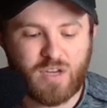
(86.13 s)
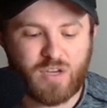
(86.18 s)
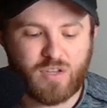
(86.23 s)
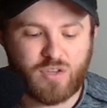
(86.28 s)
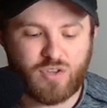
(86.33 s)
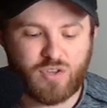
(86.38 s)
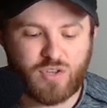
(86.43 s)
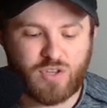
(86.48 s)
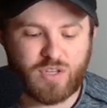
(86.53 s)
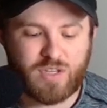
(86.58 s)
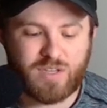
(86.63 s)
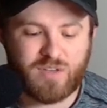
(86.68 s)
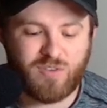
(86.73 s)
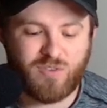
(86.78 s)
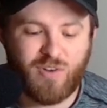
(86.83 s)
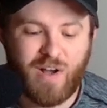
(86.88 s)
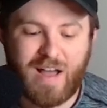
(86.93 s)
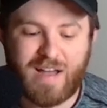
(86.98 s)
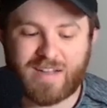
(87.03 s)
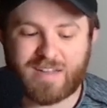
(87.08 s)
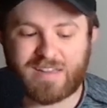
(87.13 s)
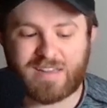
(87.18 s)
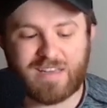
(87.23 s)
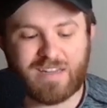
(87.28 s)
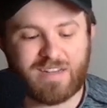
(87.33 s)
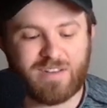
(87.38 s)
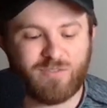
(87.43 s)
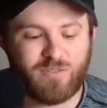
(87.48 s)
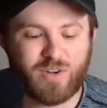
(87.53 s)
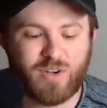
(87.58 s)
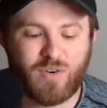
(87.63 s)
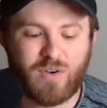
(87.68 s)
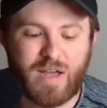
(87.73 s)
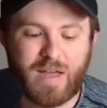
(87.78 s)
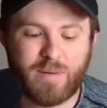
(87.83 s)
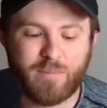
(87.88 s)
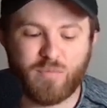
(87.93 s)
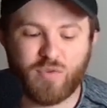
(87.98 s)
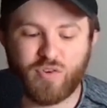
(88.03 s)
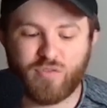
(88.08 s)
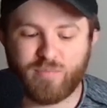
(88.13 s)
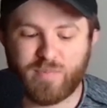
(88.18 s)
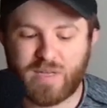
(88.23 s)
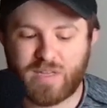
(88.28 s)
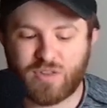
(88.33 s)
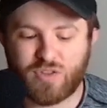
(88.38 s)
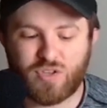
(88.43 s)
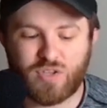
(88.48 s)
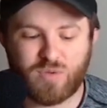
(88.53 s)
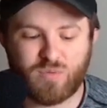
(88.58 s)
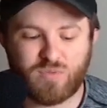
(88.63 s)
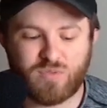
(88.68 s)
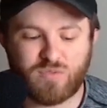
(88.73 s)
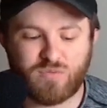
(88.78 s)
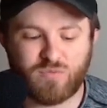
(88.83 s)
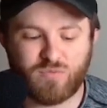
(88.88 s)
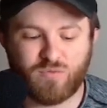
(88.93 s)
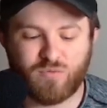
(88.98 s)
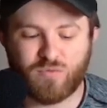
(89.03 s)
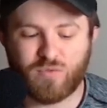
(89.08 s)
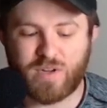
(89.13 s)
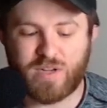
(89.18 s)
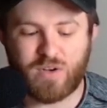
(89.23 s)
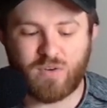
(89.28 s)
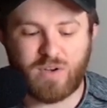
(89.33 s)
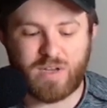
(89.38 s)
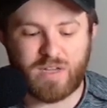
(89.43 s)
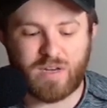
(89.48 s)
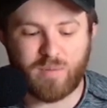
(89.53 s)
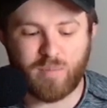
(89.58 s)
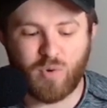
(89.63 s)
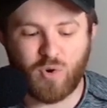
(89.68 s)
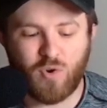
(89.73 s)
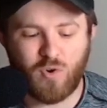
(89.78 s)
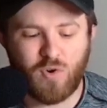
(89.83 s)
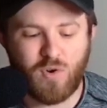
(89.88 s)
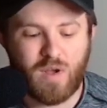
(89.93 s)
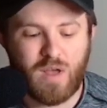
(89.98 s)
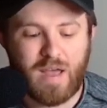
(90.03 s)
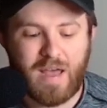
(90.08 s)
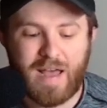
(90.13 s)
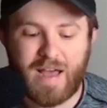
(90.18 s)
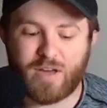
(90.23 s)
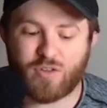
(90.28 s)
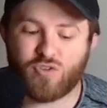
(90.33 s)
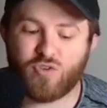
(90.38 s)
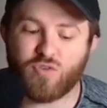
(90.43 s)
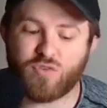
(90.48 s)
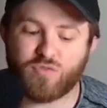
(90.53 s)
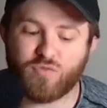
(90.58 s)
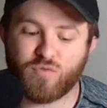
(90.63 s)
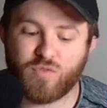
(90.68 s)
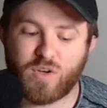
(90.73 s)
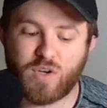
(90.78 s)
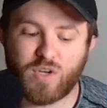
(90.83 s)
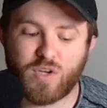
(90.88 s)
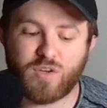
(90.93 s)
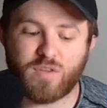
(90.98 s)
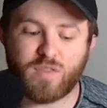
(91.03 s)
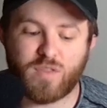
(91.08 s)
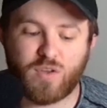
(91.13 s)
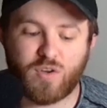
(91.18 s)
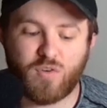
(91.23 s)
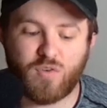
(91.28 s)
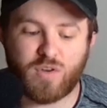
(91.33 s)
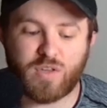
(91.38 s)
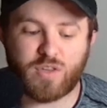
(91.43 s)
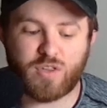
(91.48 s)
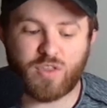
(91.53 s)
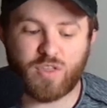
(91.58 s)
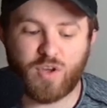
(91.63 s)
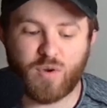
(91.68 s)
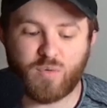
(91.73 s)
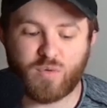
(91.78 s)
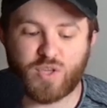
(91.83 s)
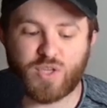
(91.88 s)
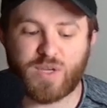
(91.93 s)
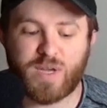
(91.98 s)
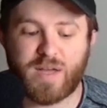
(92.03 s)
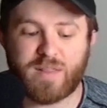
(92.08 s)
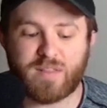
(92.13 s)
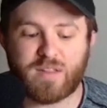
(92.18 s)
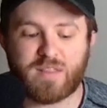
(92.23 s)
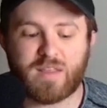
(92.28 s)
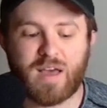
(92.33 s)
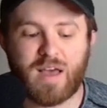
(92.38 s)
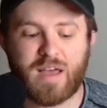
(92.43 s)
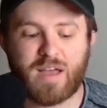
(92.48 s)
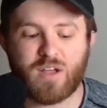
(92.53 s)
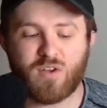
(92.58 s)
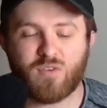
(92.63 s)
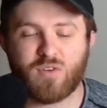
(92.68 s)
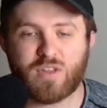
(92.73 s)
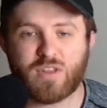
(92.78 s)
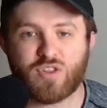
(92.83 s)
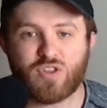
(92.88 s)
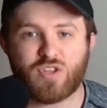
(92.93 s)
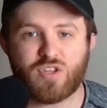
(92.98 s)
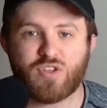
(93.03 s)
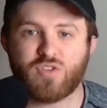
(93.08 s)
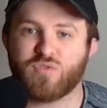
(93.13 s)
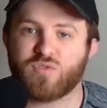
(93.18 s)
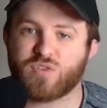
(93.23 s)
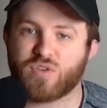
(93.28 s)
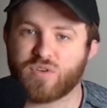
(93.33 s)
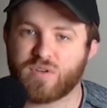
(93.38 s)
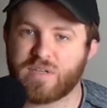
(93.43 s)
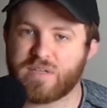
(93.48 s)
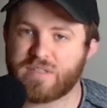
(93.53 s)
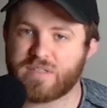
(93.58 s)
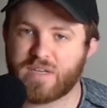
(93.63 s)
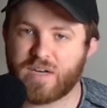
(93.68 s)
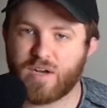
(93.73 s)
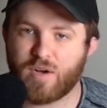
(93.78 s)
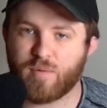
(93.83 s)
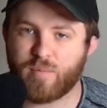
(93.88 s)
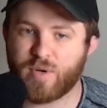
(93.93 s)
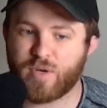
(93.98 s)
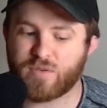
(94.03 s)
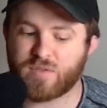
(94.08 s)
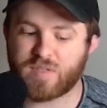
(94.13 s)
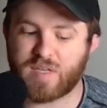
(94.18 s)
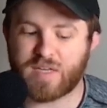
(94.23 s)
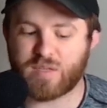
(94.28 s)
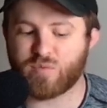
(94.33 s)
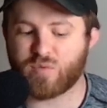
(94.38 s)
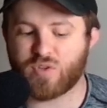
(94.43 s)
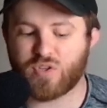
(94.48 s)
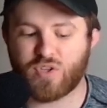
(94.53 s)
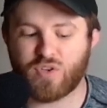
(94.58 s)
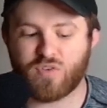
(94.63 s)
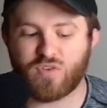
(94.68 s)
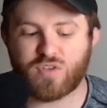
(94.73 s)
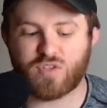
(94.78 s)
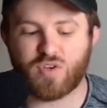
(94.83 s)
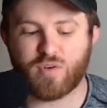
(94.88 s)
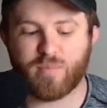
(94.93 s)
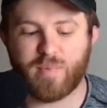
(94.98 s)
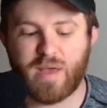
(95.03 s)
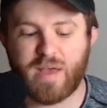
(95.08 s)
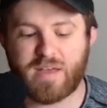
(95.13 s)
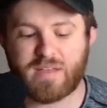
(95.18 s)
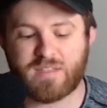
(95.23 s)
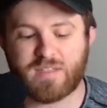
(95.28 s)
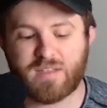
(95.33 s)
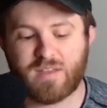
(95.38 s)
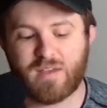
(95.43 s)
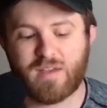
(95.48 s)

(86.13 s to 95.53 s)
She lacked any real head movement. She was real hittable. Actually looked really good in the clinch, though. When she got in the tie clinch, she used her knees and elbows. That's when she looked her best.